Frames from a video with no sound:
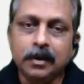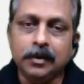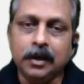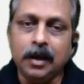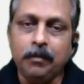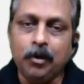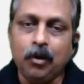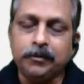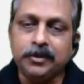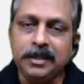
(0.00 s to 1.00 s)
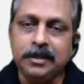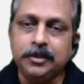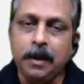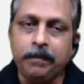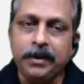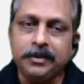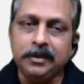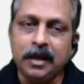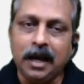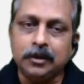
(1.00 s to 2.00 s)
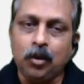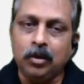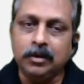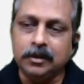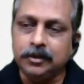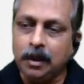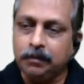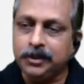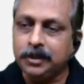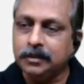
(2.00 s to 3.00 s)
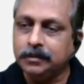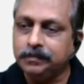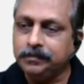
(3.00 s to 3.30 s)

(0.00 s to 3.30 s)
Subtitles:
the number of scenes depicting alcohol consumption